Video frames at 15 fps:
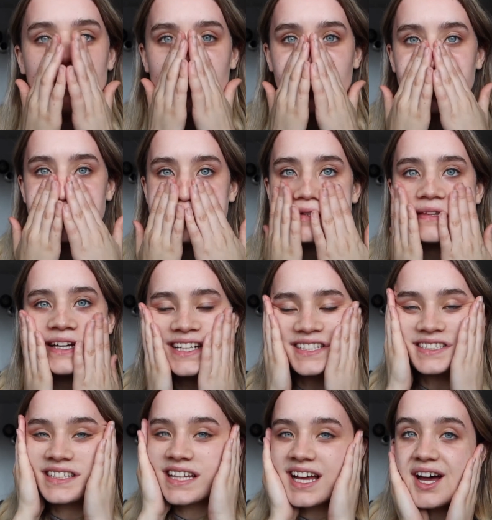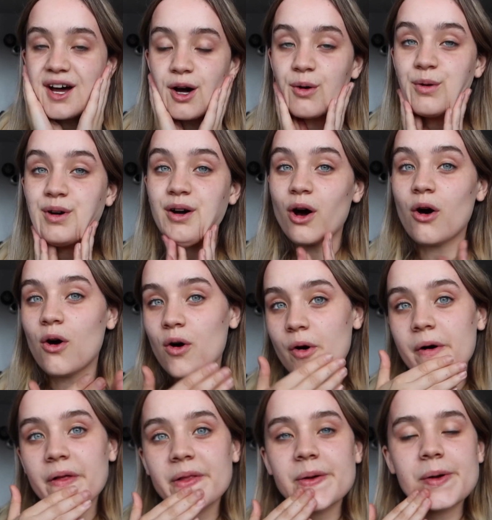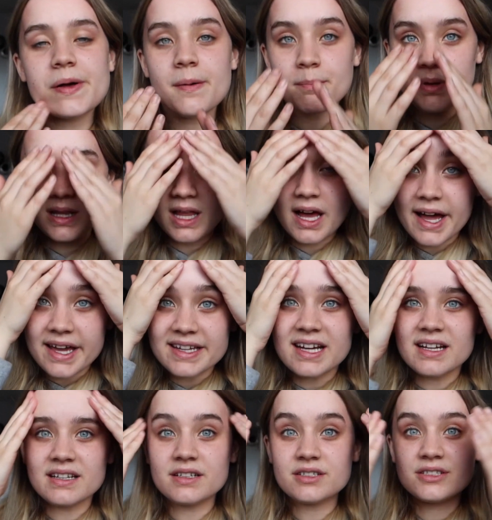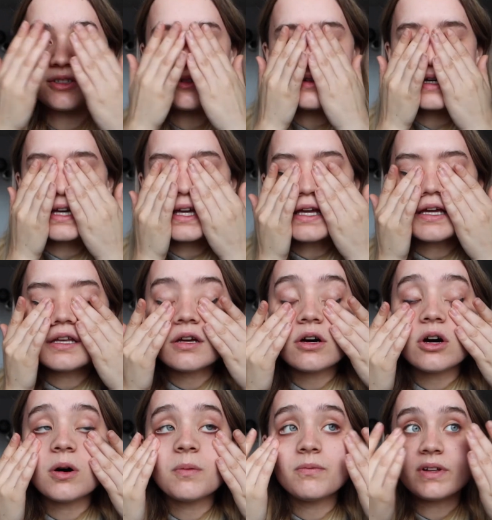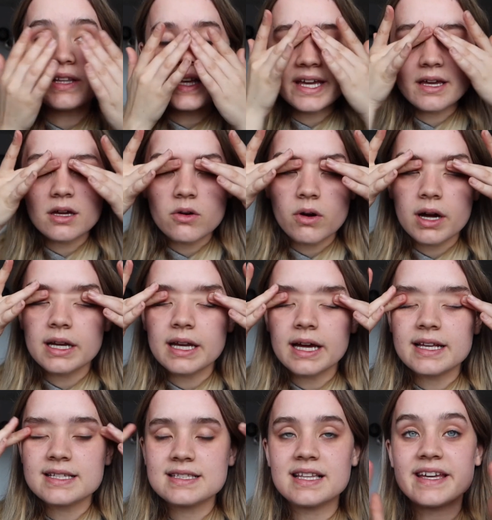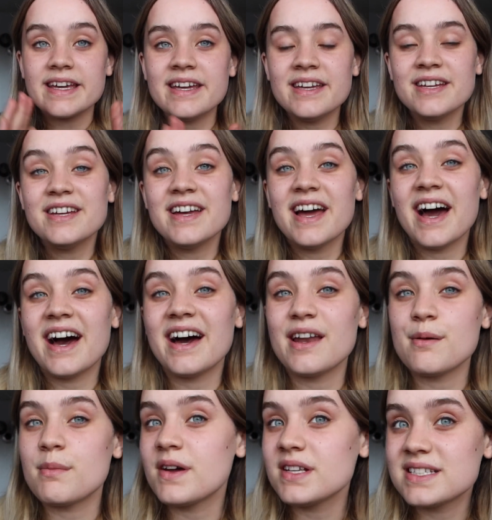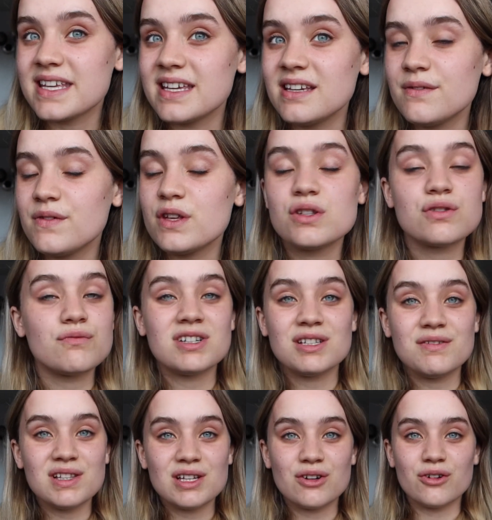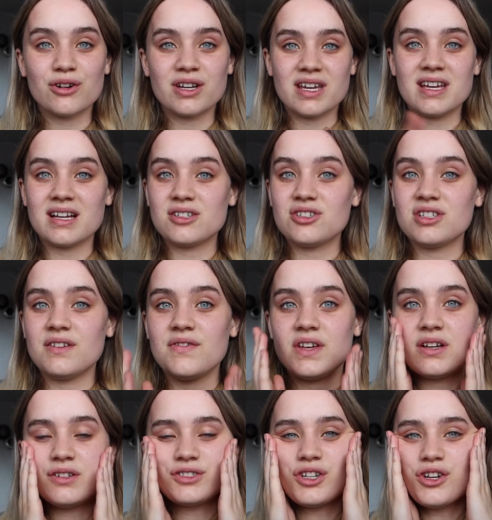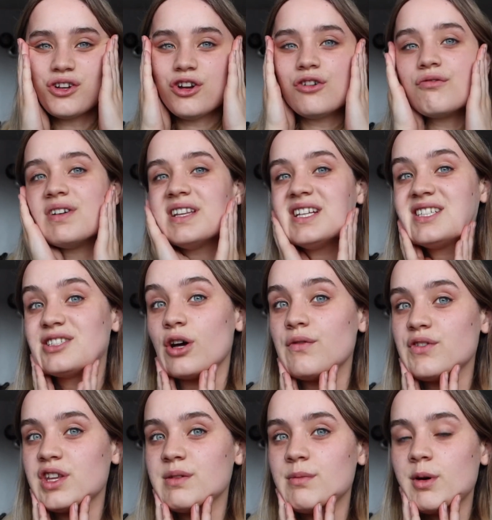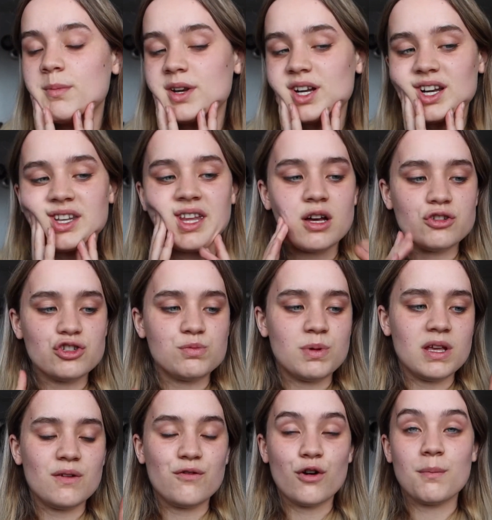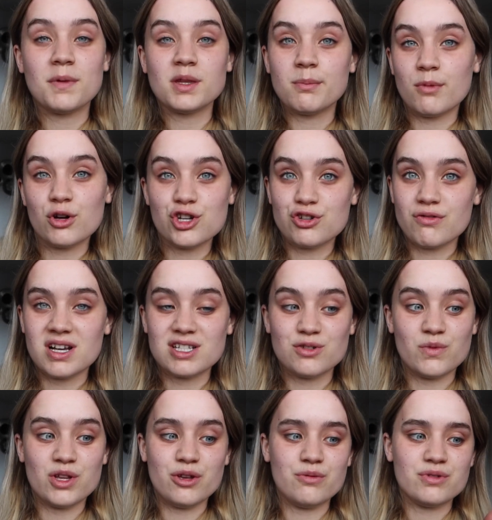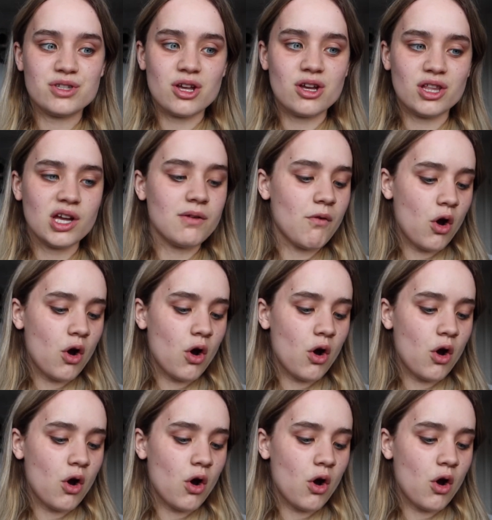And that is now all applied and sunk in, hopefully, quite nicely. And my skin feels really, really good. It actually feels really soft at the moment, and that'll just be from the moisturiser we used earlier